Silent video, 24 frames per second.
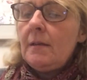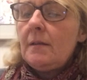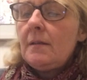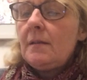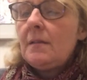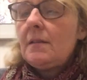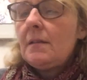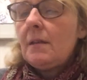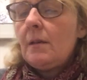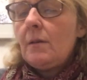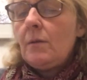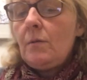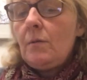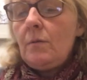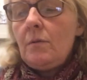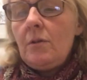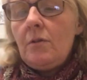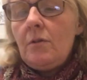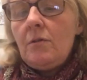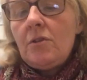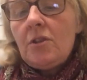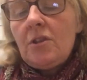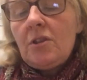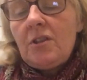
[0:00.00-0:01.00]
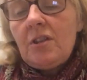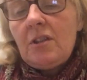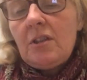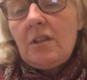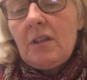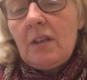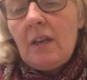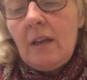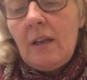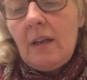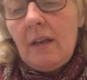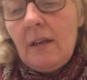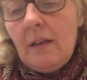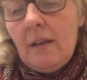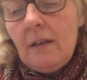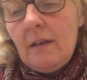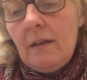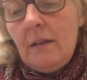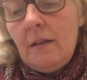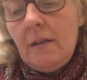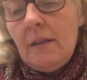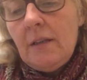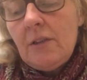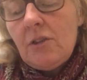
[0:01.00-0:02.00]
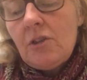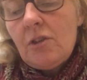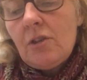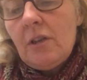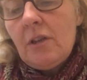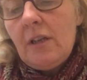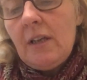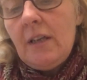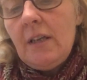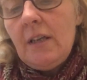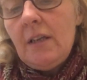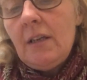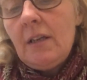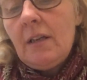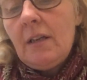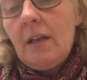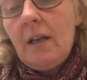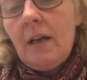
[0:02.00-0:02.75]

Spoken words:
So you just literally,